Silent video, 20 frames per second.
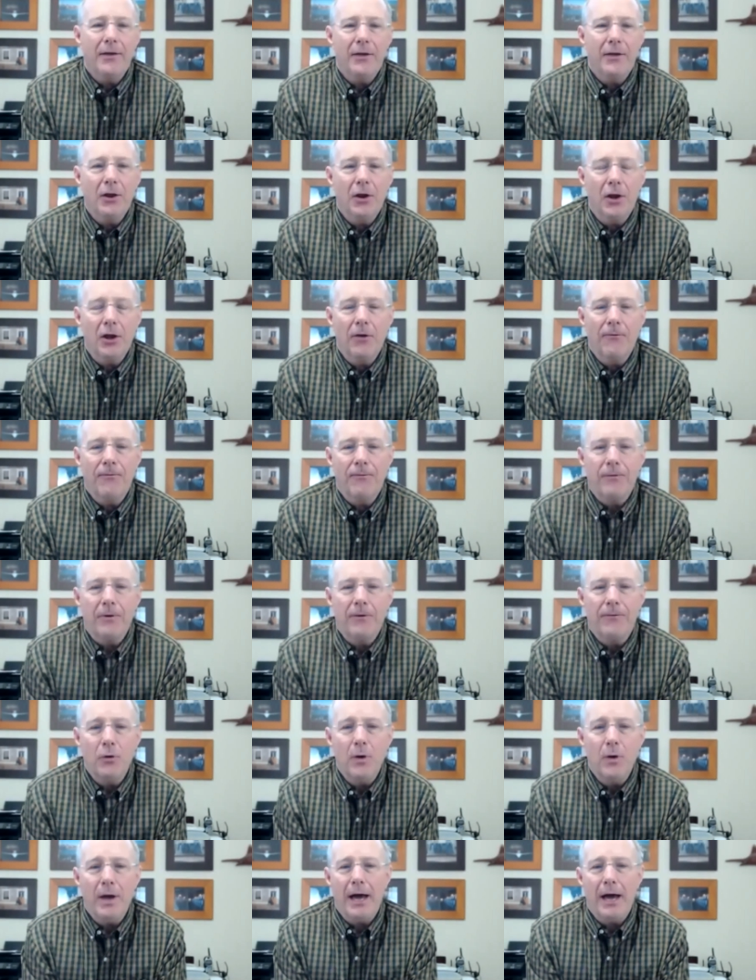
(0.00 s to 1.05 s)
if if
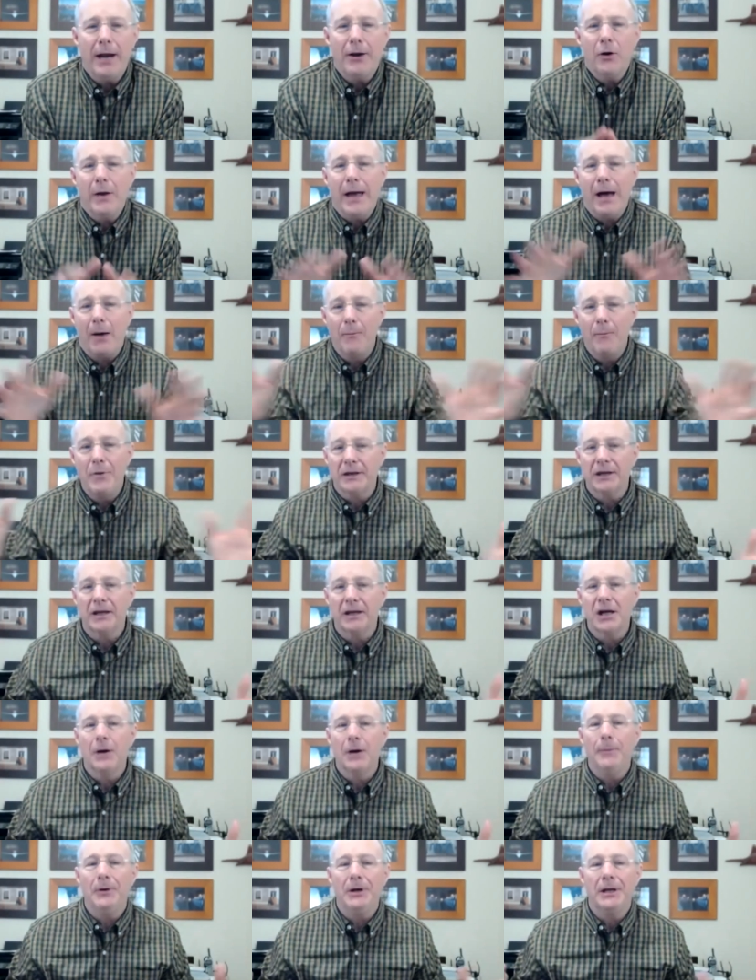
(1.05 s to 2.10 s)
you I don't know how big the
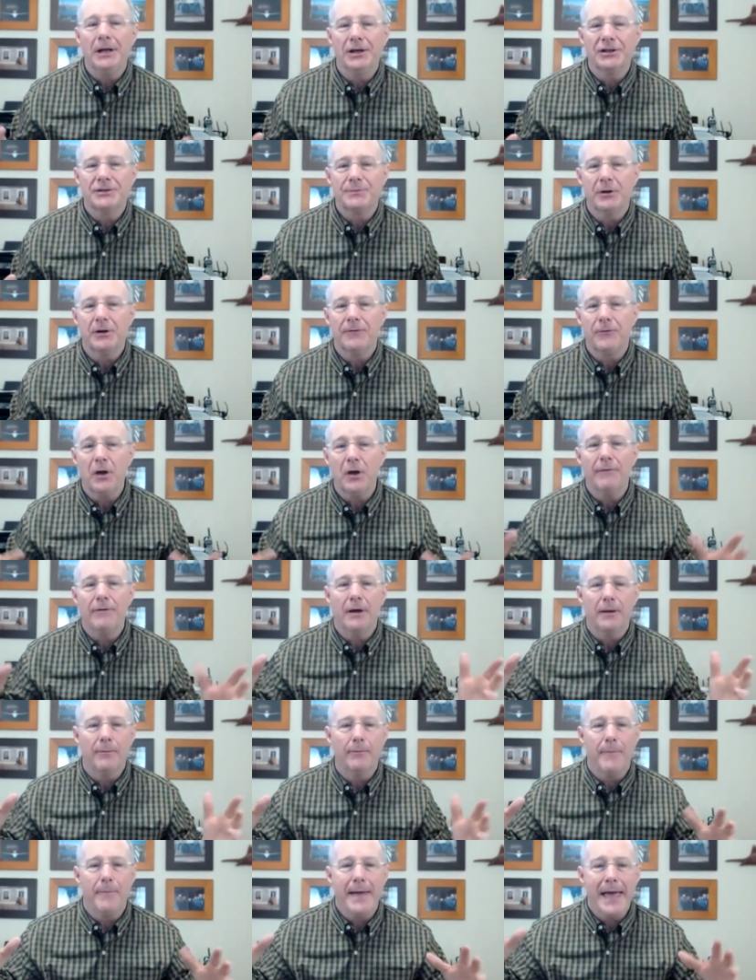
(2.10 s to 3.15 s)
company is, but if you have
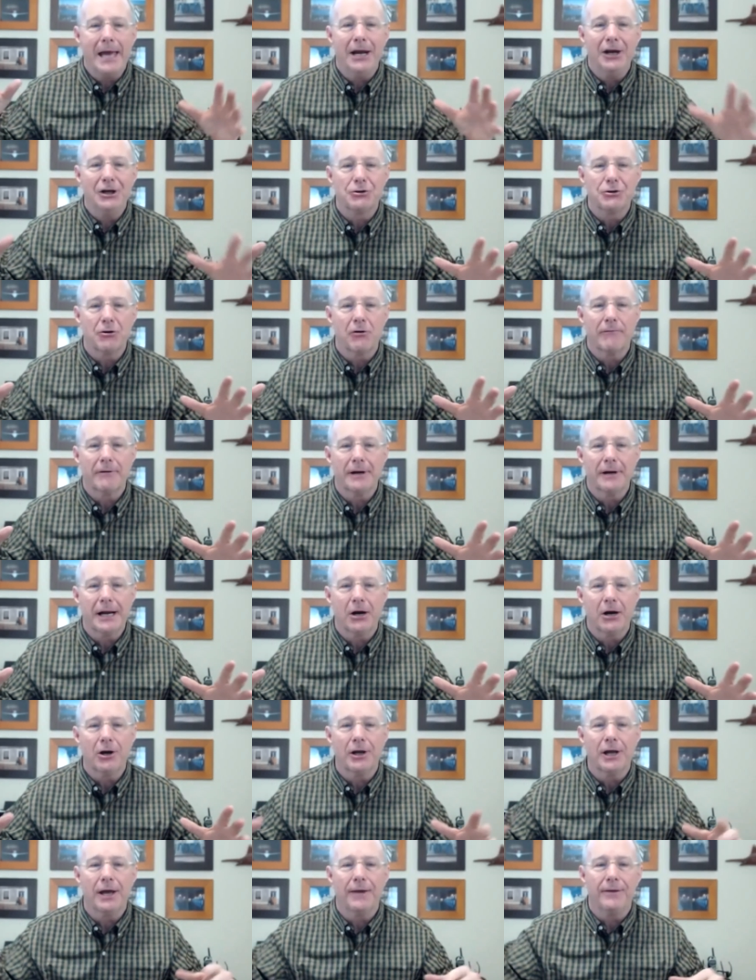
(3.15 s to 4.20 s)
a manager over an
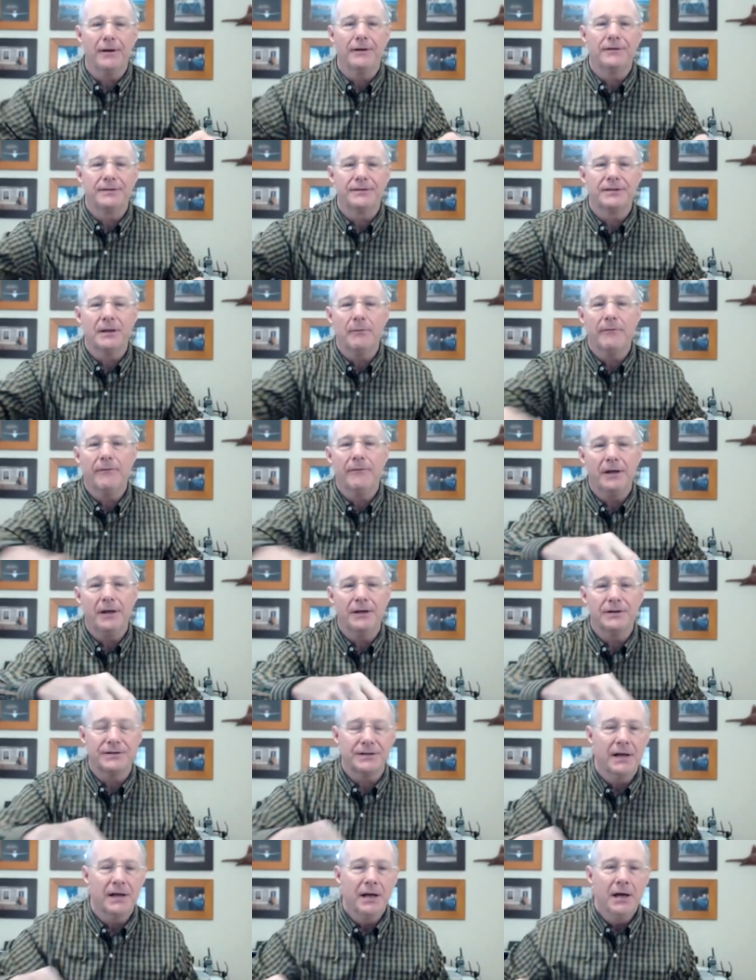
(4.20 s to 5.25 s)
area and there's some of
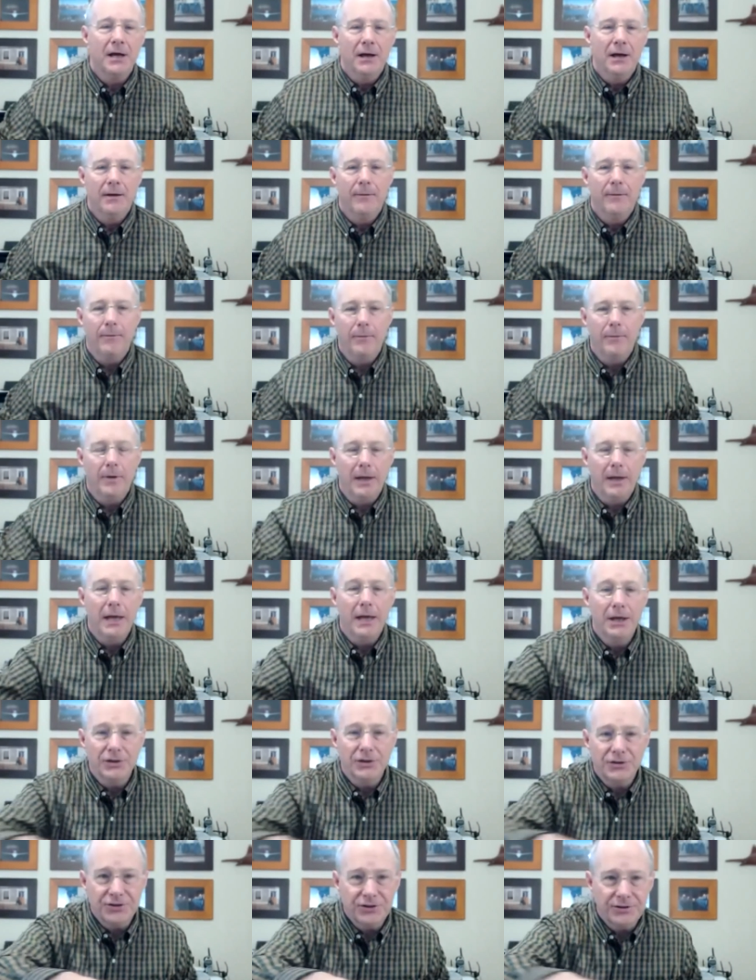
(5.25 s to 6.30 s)
his
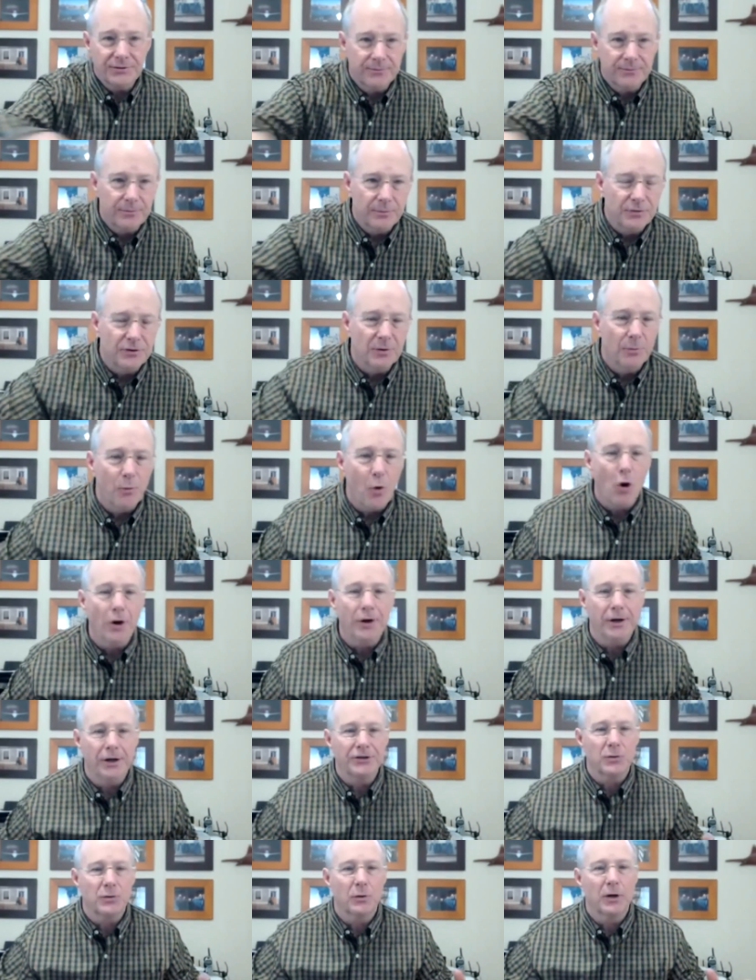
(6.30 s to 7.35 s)
his
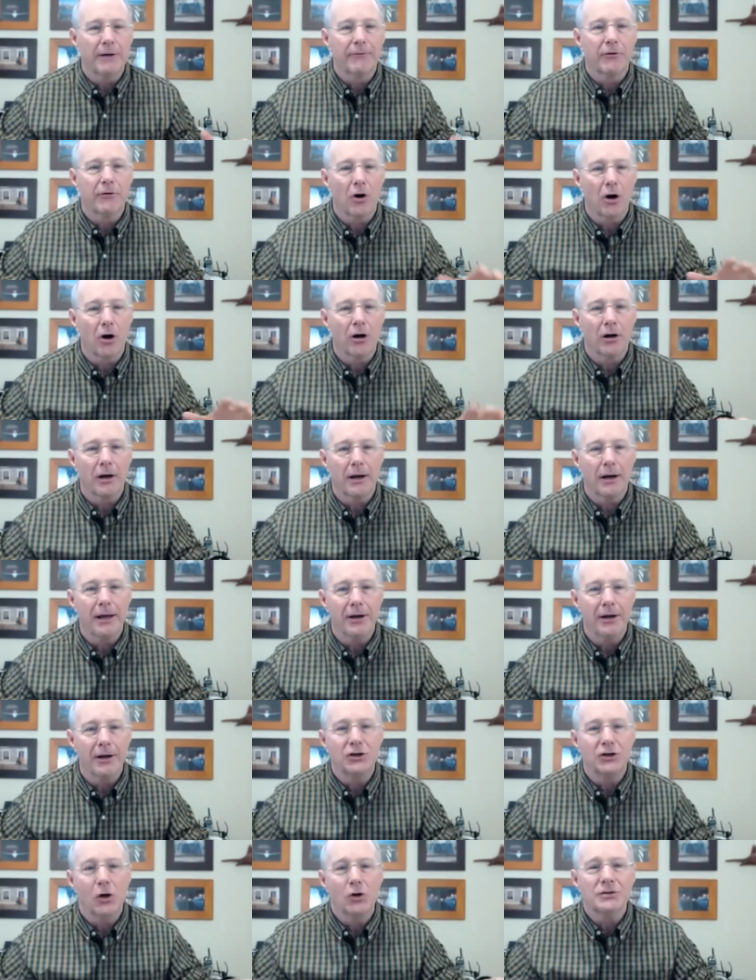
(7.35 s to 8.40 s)
subordinates, whatever, are in
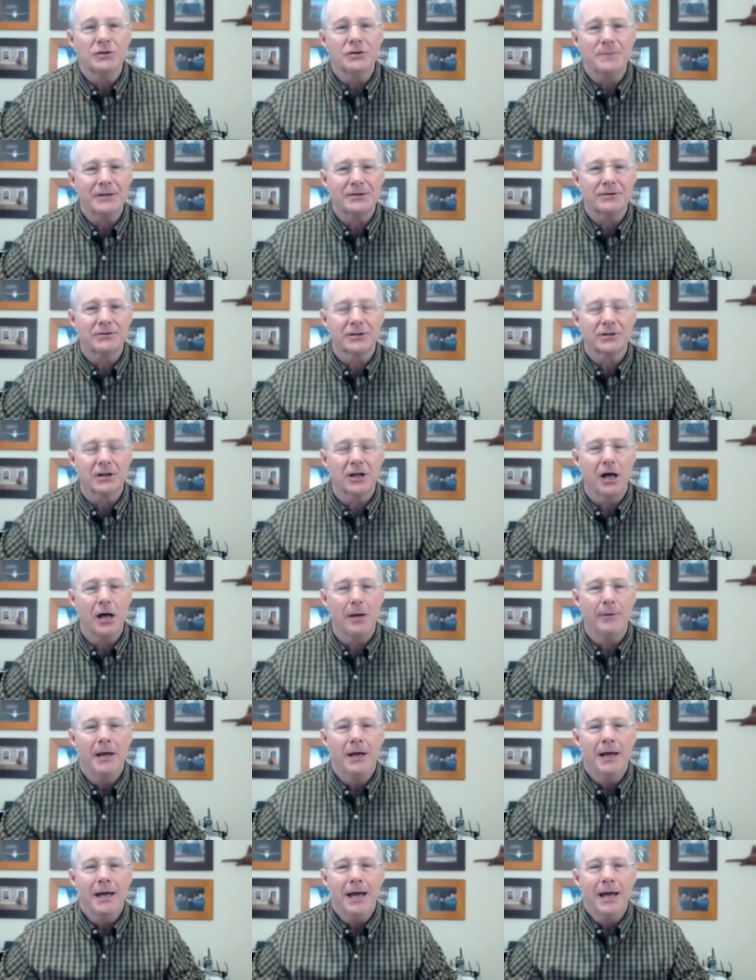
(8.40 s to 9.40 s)
a Toastmasters club